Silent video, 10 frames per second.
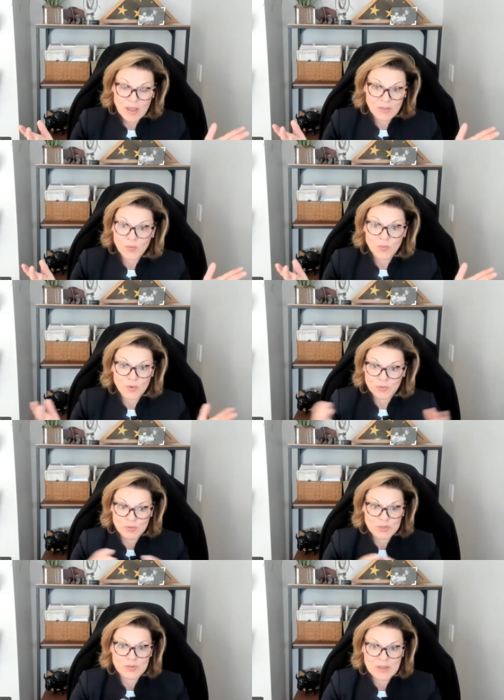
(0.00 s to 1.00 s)
in the world
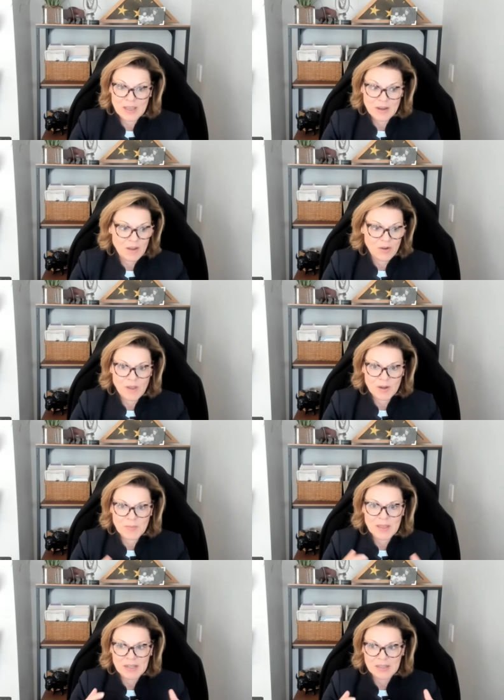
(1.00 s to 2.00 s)
would you not
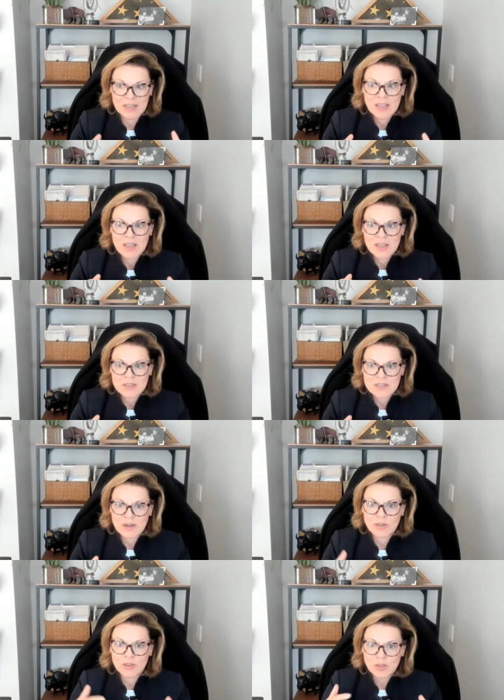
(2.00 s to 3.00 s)
automatically
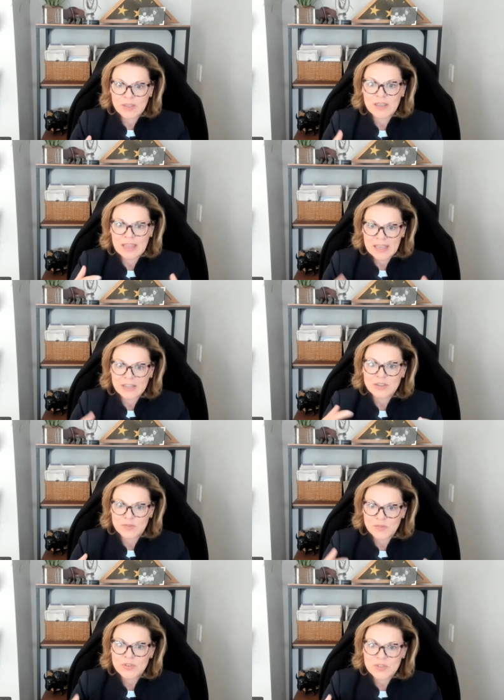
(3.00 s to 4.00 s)
start looking at
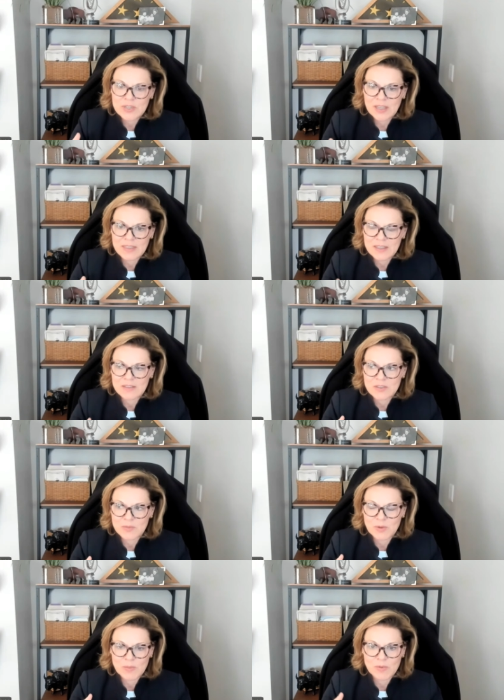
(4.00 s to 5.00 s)
diversity? I think this is
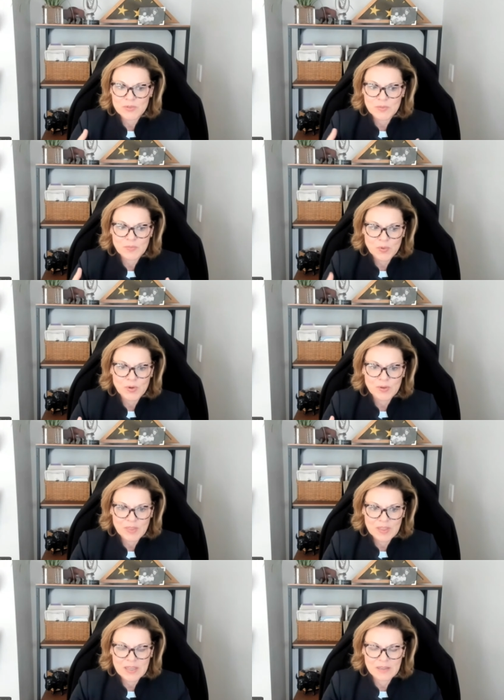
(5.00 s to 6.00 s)
one of the most
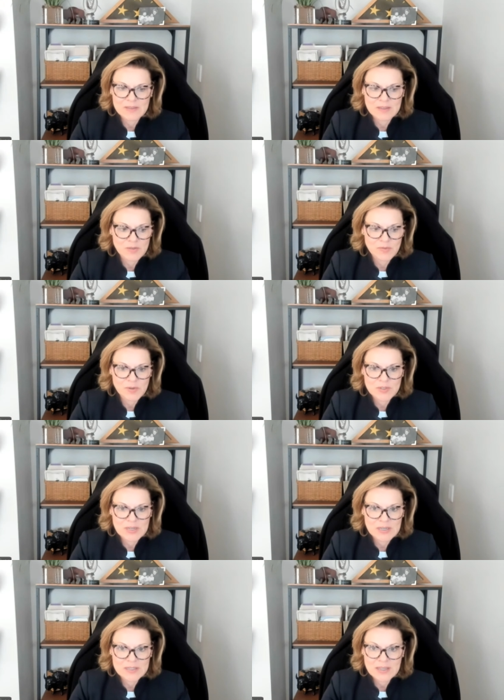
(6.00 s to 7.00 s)
important things, and
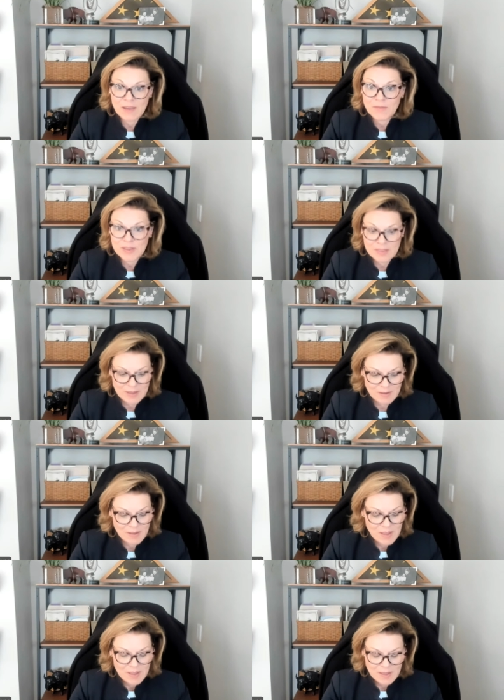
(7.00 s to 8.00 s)
diversity is everything.
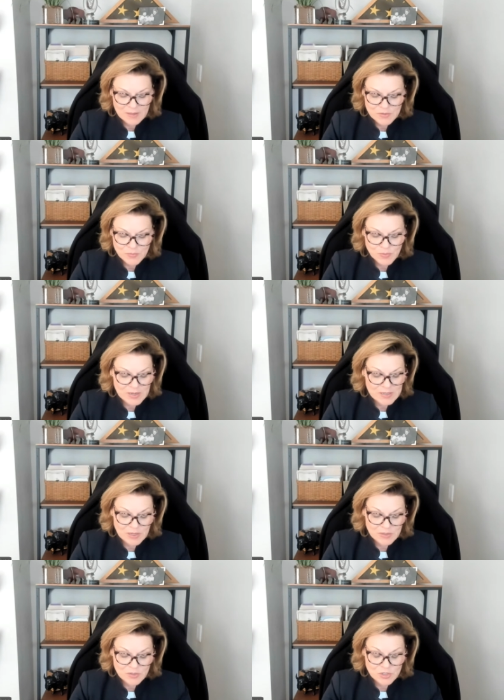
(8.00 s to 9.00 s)
It's race,
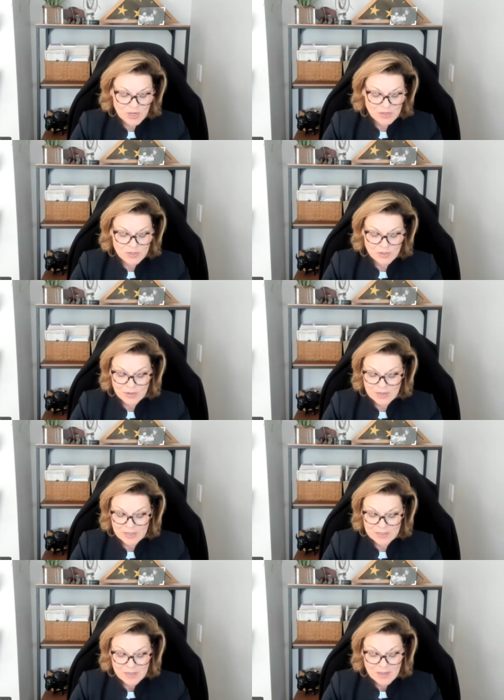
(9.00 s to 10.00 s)
it's gender,
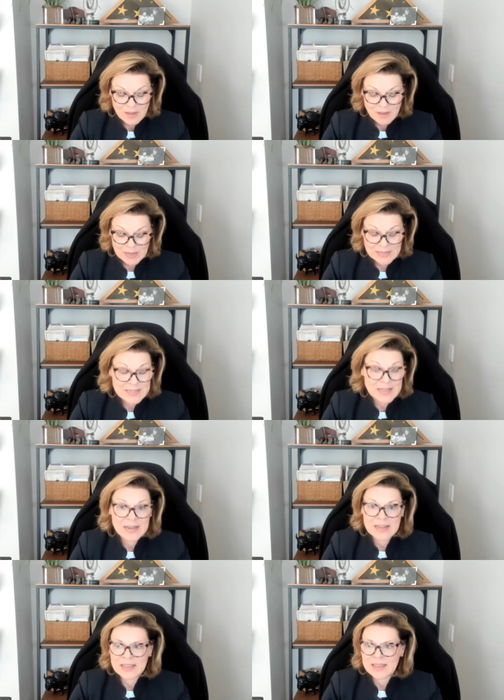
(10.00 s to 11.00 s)
it's
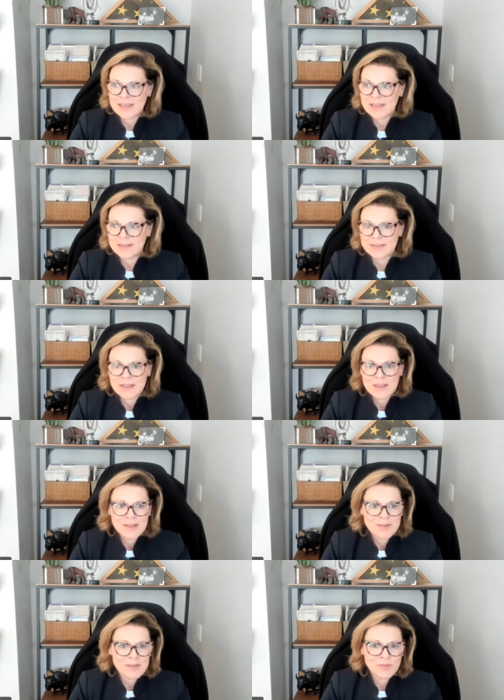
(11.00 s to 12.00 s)
identity, it's
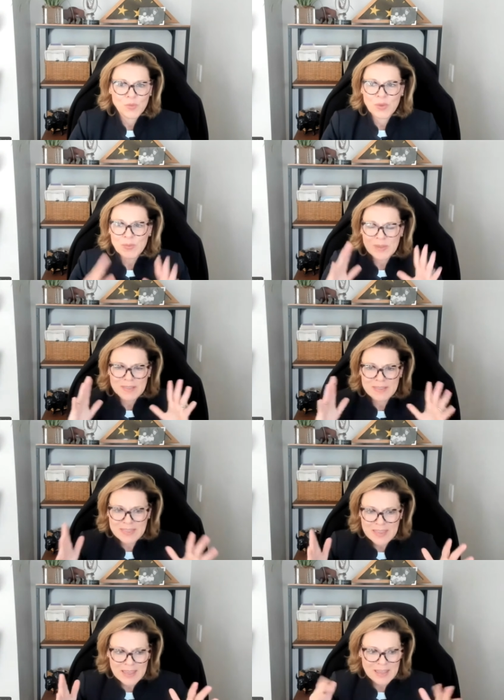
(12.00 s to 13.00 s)
the way we
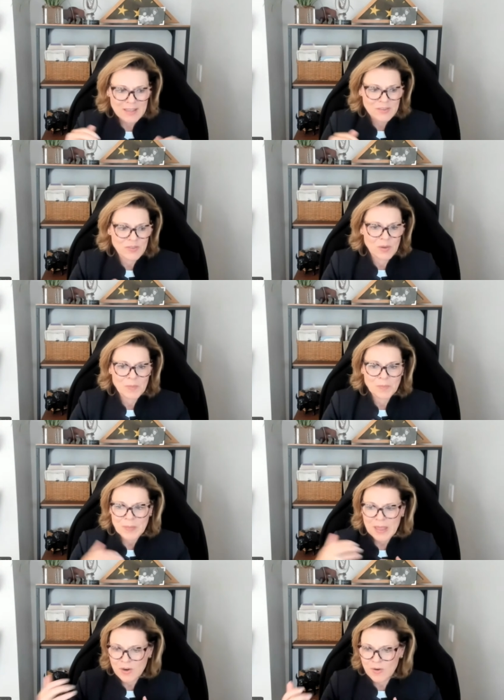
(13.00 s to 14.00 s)
think, it's their
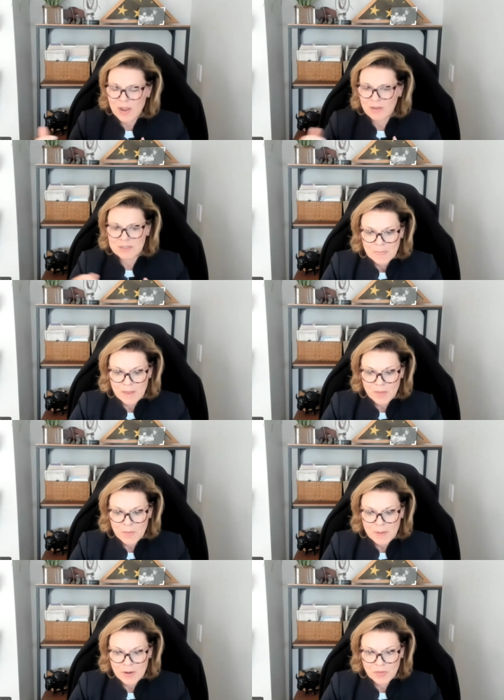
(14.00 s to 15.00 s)
backgrounds. The other
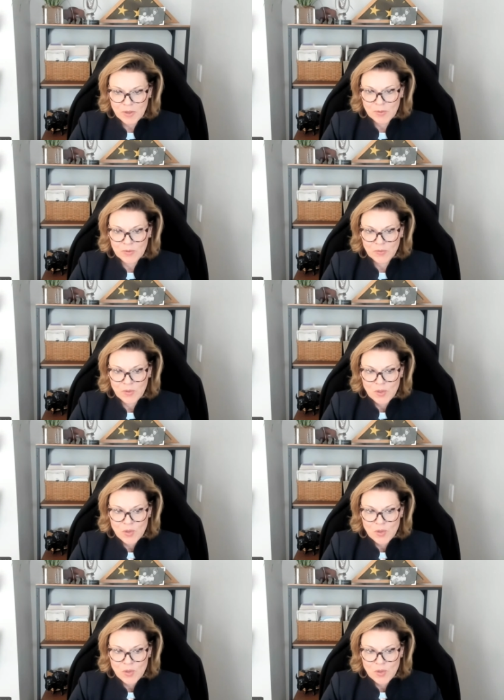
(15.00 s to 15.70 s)
part, though, is